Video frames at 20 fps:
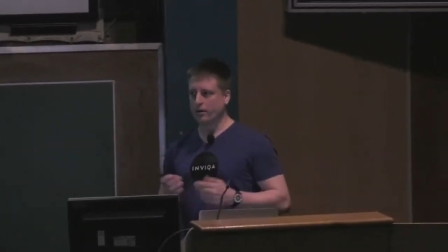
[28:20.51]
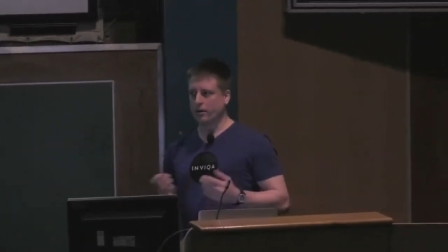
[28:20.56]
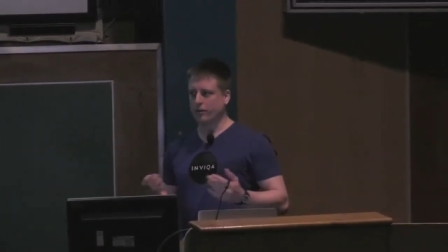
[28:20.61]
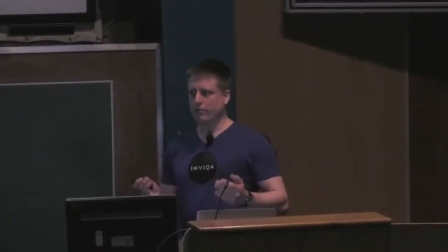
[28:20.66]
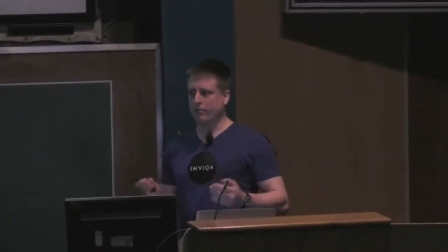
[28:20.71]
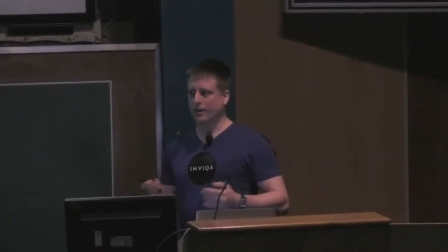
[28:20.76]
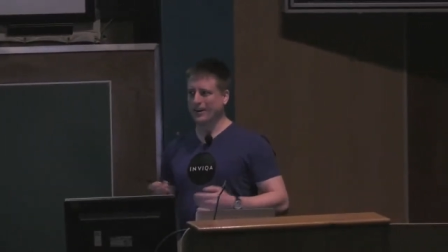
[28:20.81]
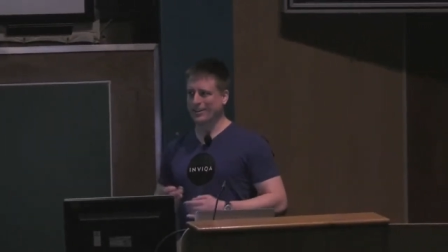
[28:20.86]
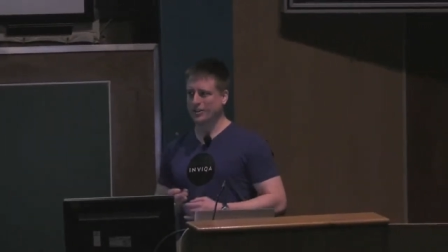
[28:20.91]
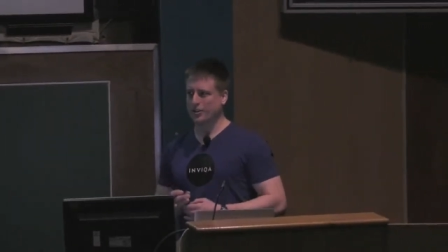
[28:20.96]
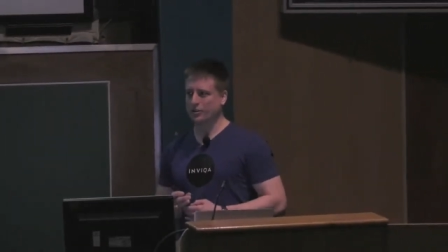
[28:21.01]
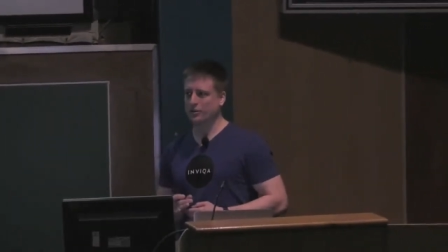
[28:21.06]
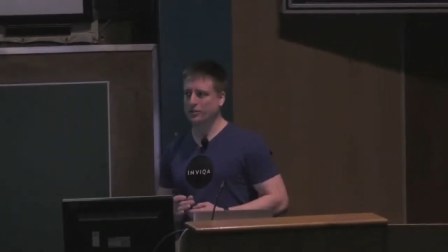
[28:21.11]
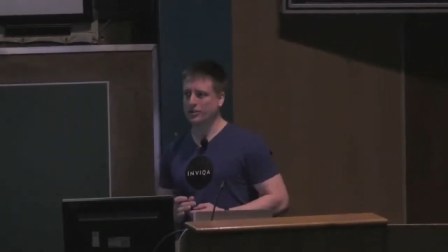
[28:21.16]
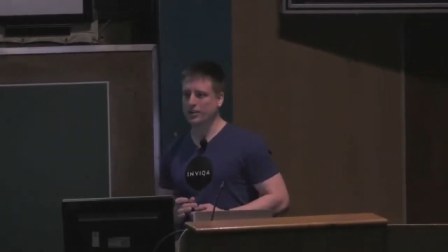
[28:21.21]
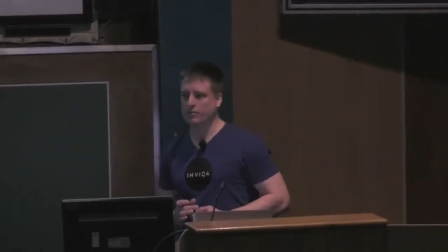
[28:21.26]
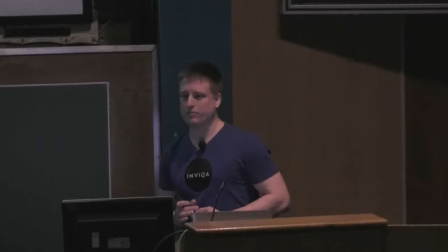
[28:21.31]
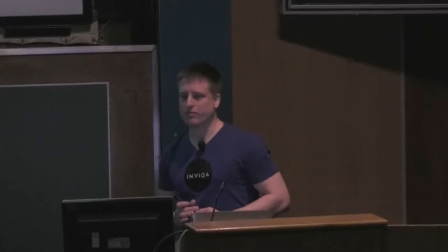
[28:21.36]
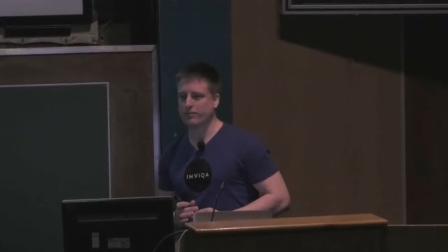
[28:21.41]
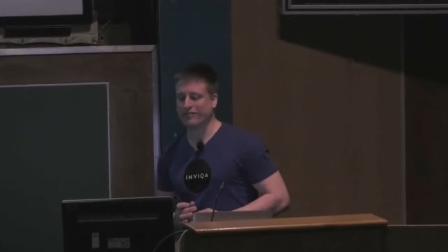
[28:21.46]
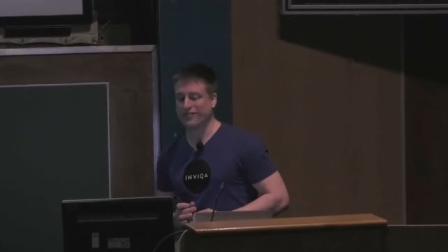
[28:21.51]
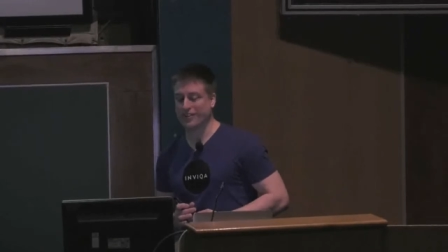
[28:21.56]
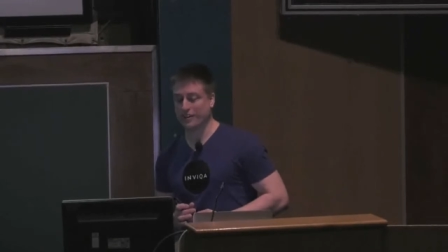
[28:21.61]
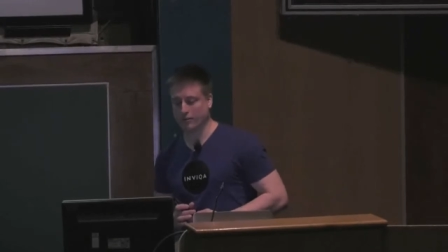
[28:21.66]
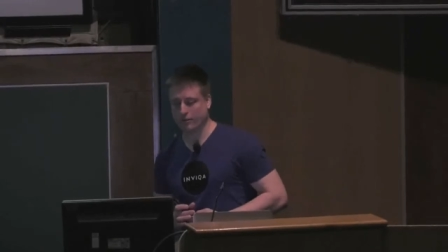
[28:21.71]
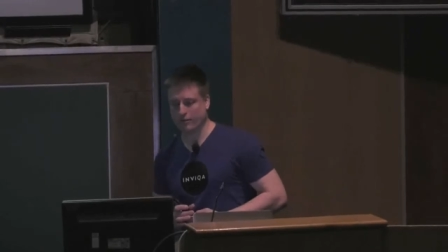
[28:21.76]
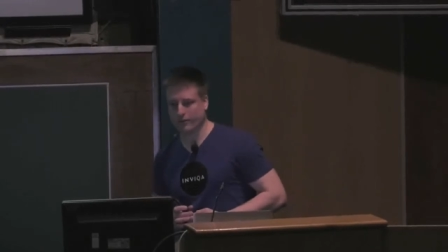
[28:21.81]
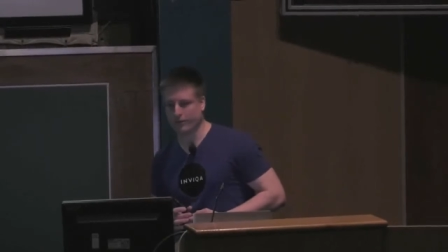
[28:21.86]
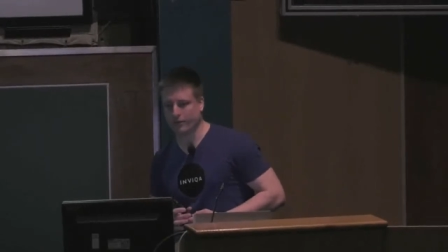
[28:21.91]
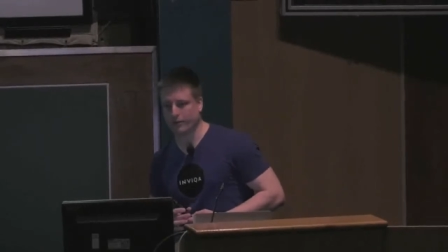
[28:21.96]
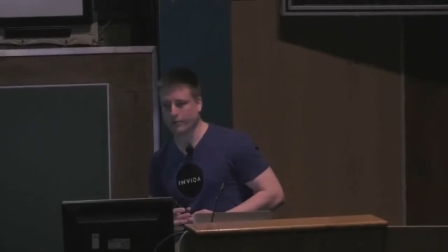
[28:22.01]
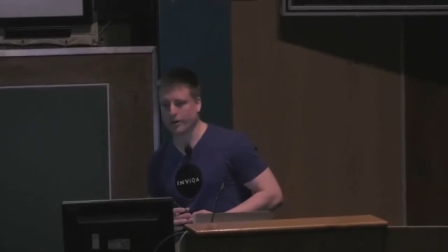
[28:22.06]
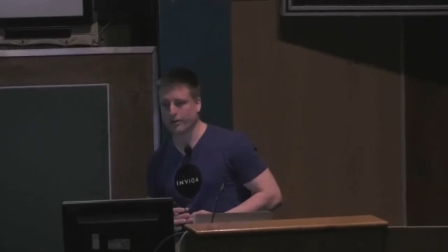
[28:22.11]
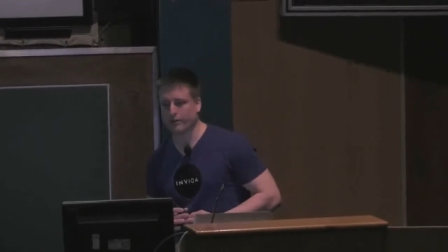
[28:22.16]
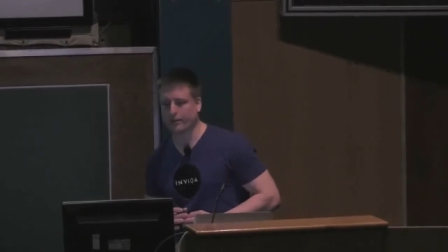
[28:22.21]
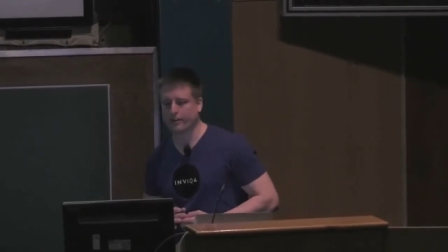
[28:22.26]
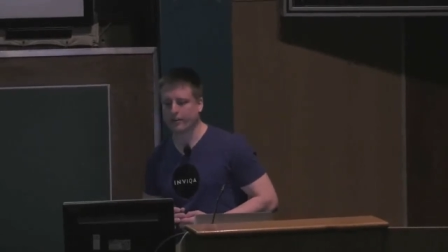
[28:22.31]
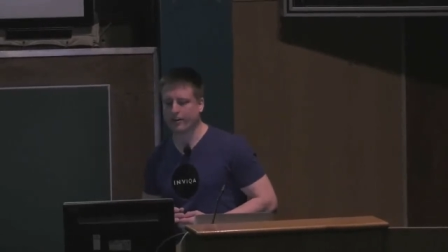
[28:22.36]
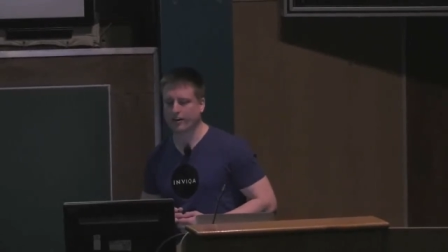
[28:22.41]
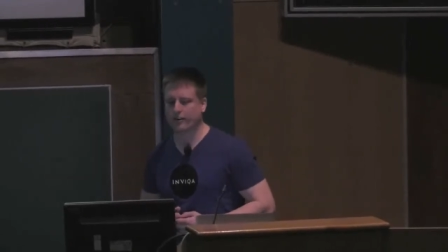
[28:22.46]
as being two separate fields in the
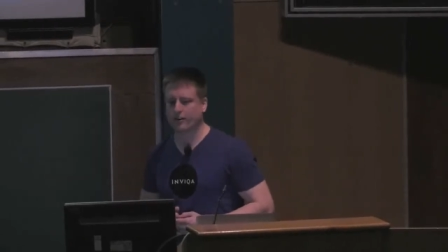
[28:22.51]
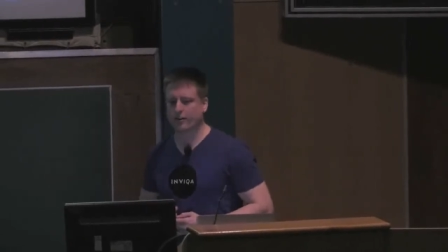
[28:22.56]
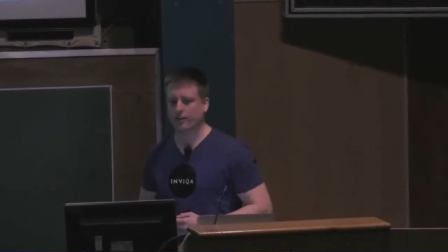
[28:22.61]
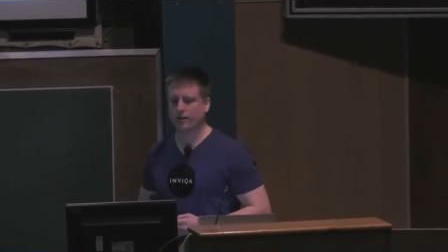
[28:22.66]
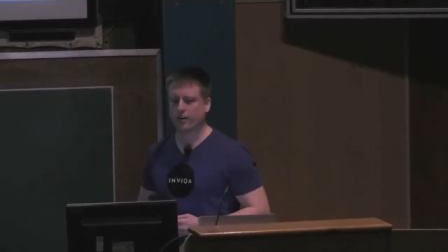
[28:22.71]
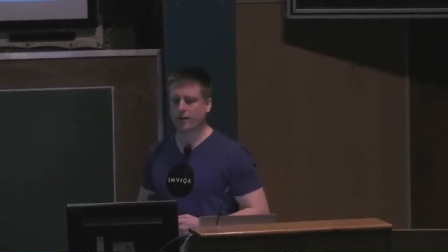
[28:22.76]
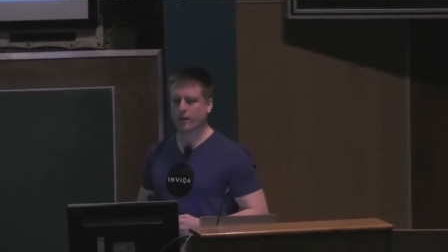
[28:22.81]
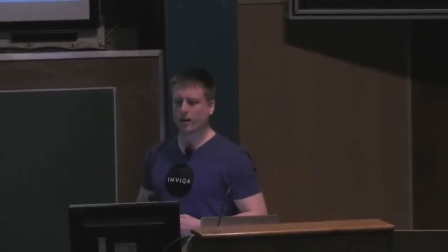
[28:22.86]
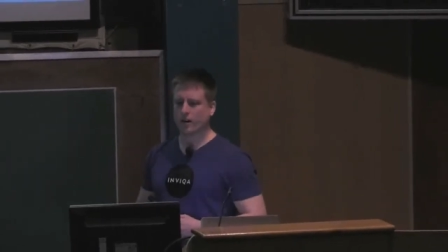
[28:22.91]
metadata,